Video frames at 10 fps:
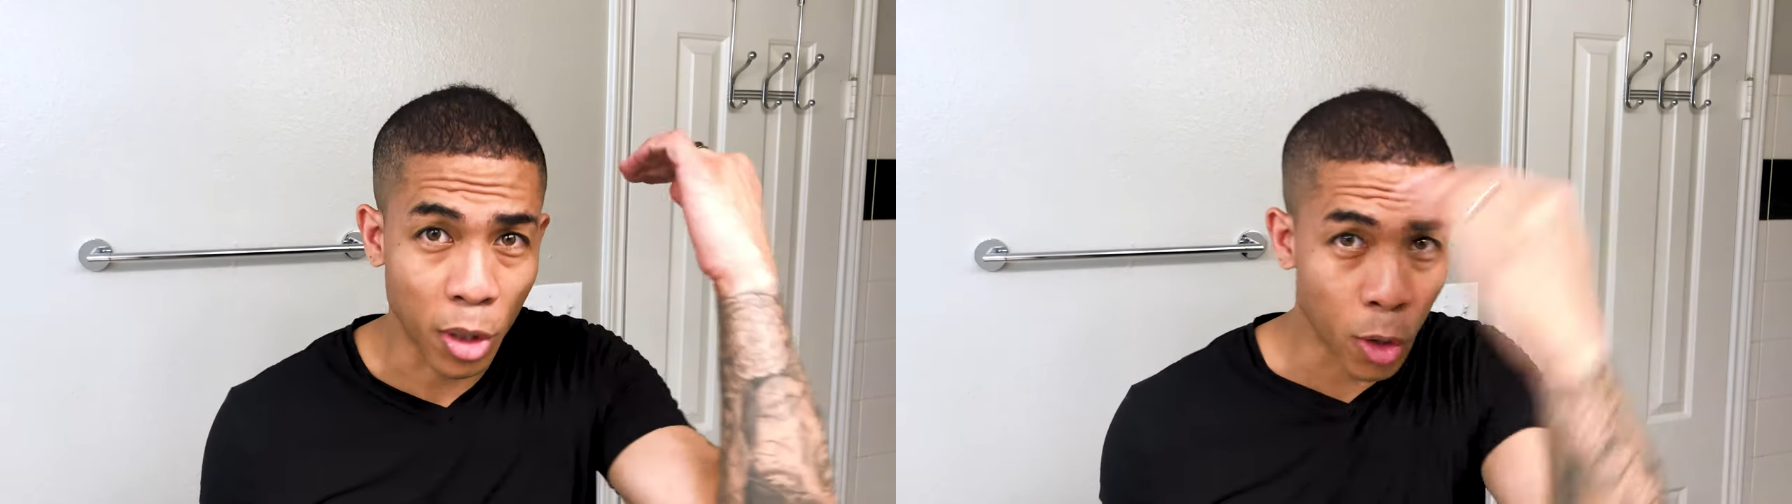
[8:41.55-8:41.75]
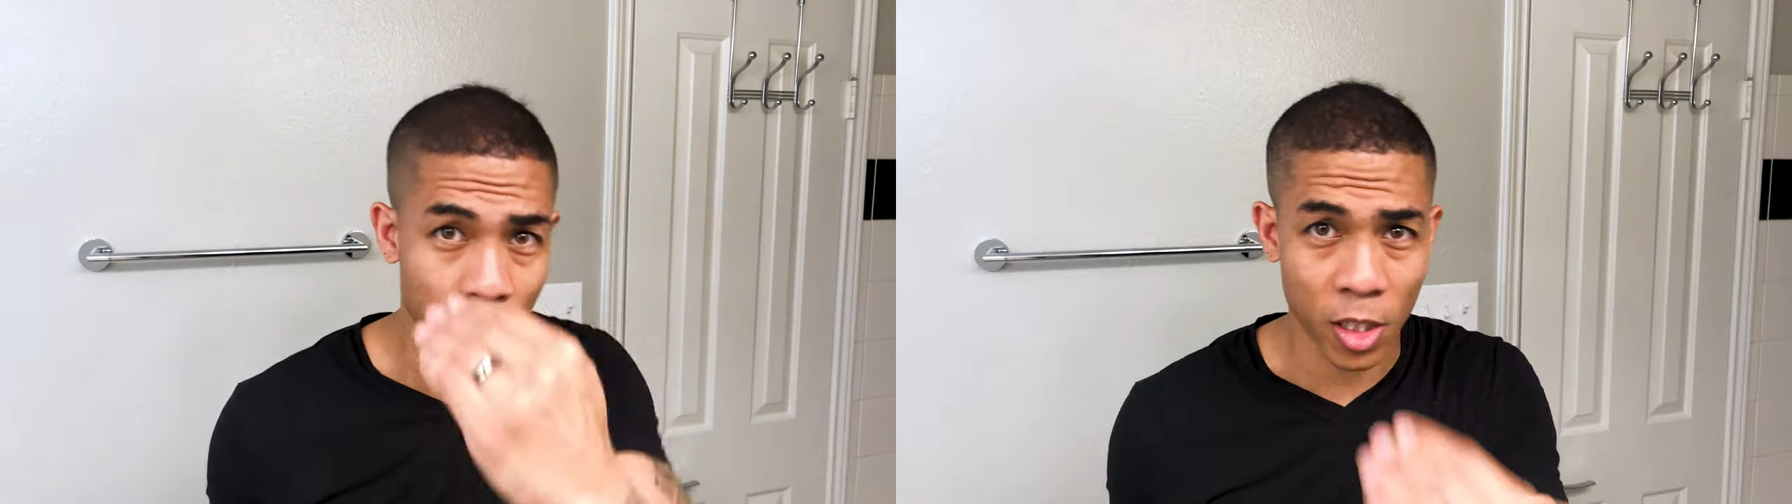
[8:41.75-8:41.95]

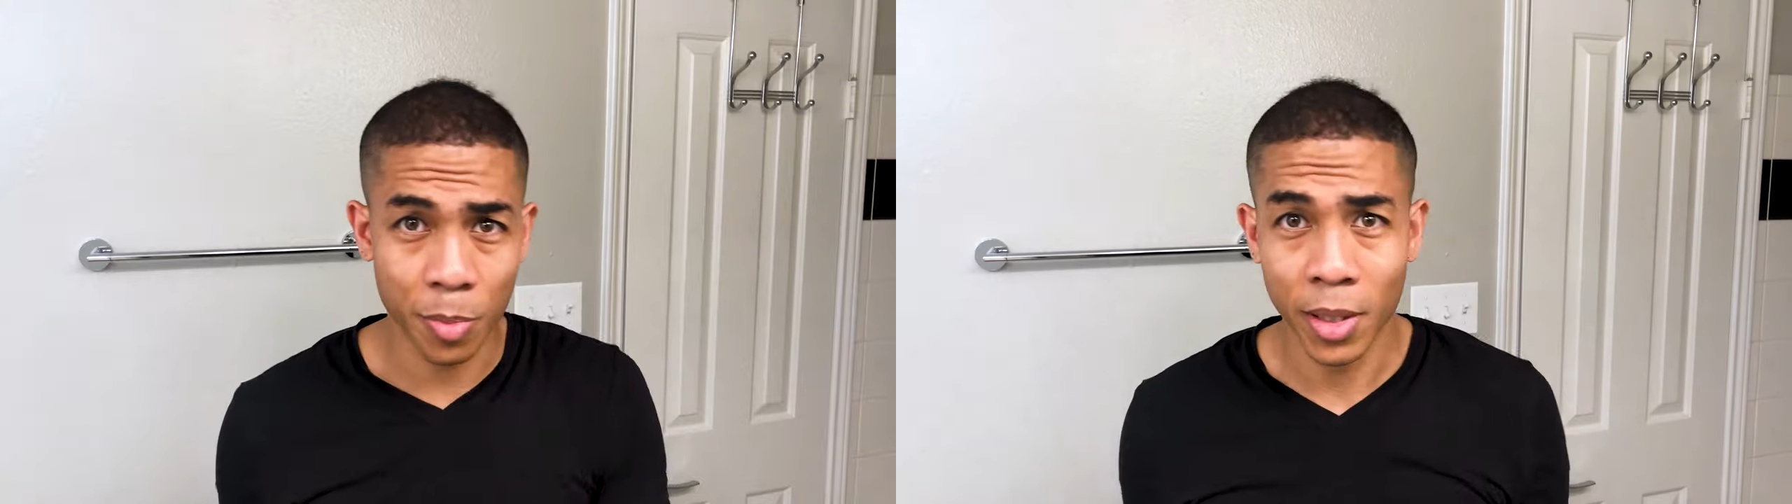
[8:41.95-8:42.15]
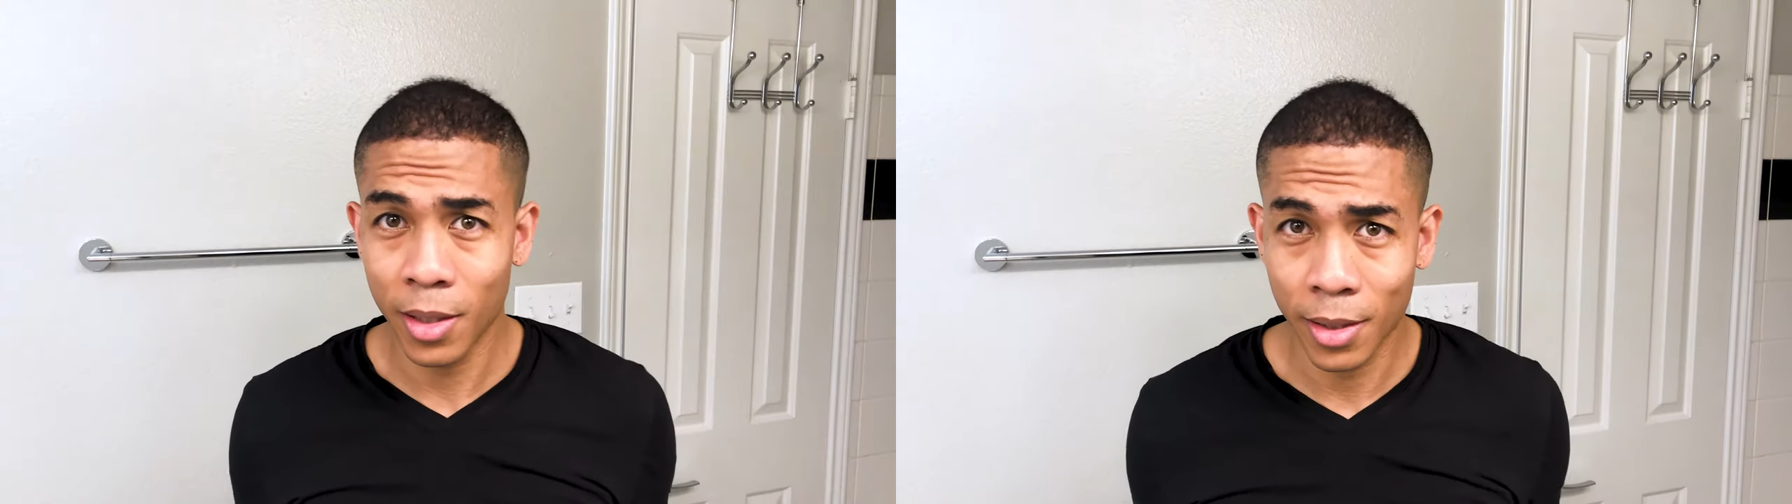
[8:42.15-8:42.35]

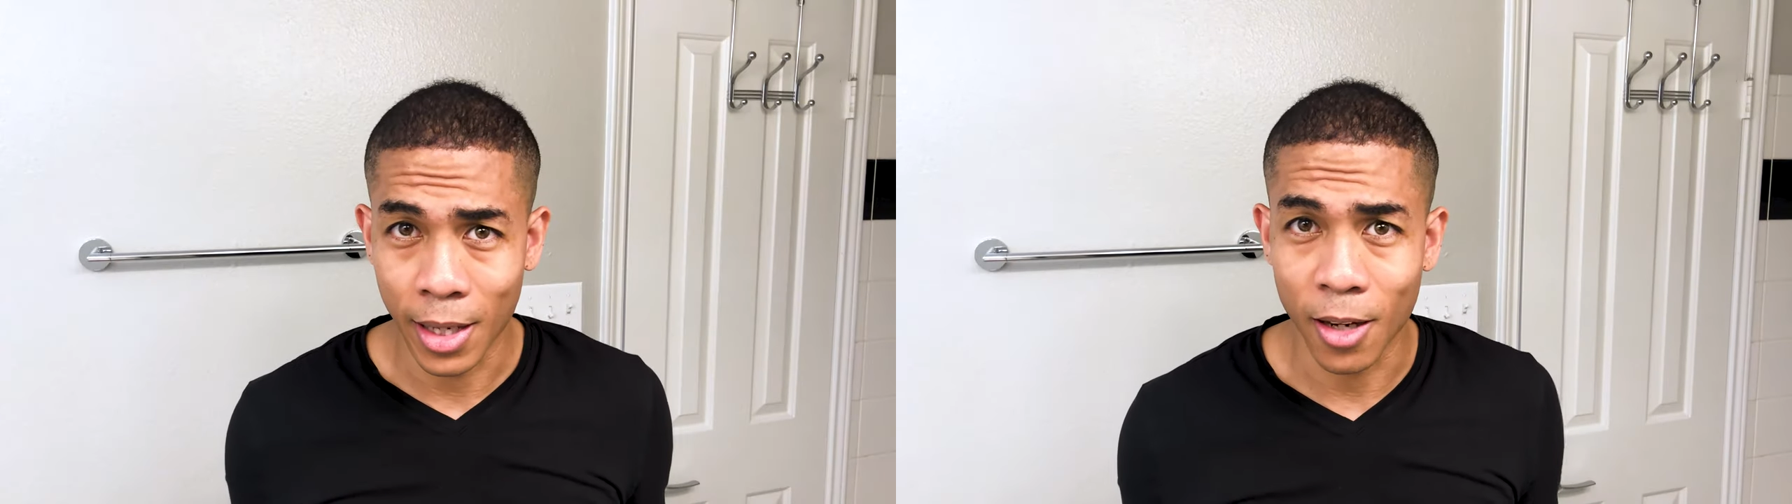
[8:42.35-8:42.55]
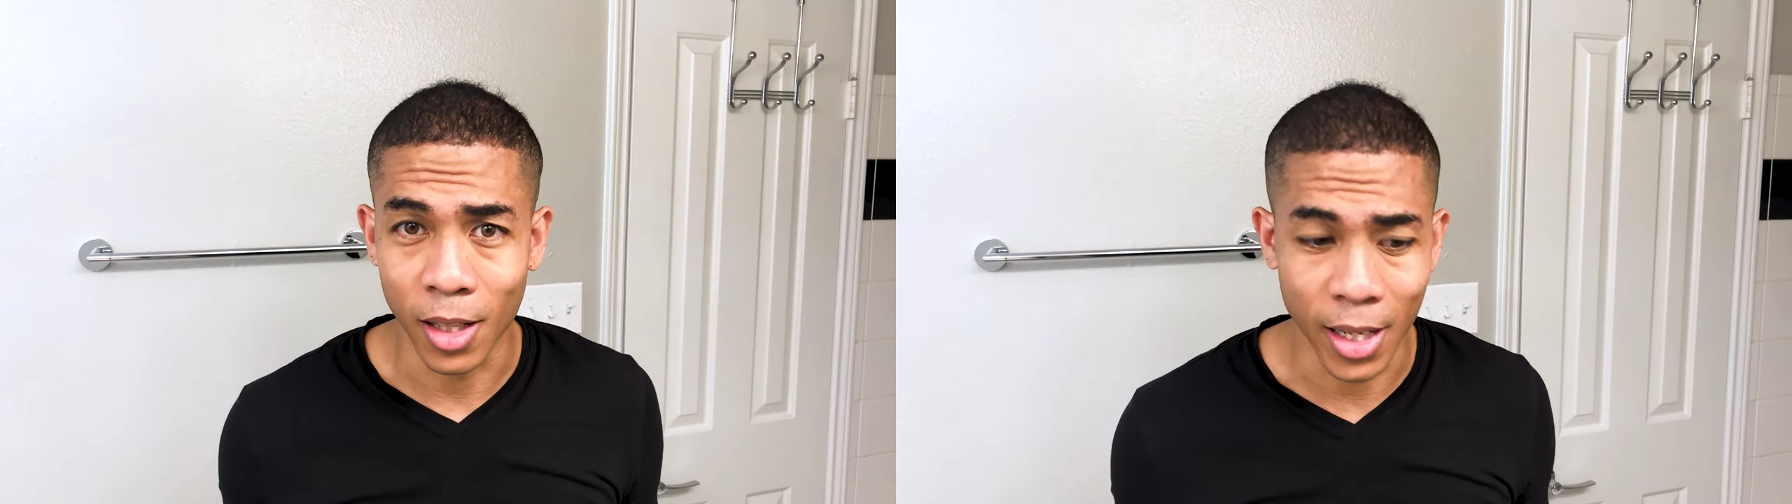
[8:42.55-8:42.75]
crisp
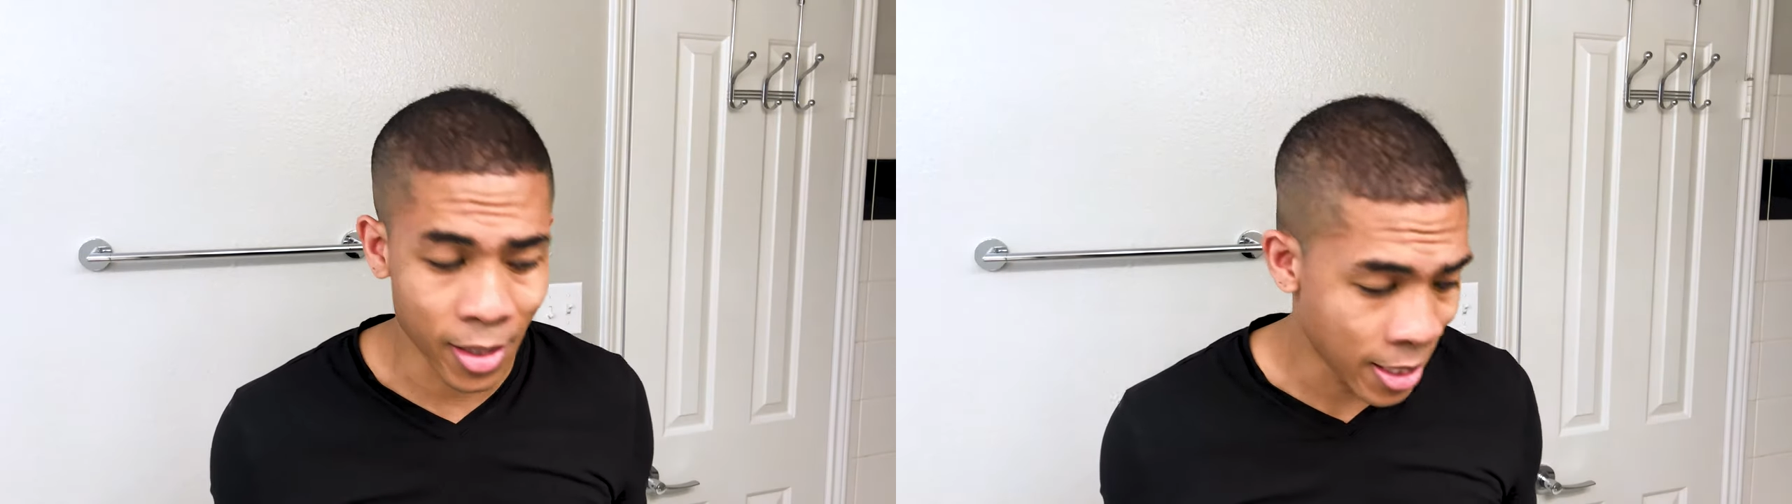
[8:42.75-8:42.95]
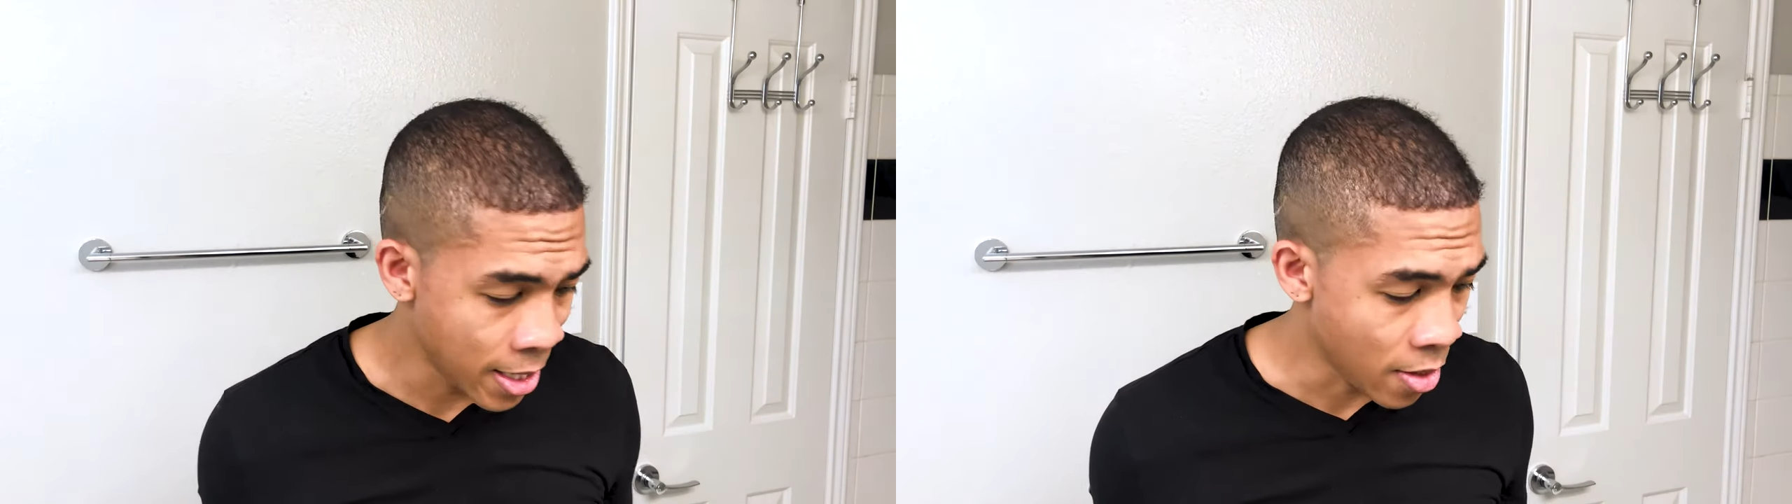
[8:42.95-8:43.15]
hairline.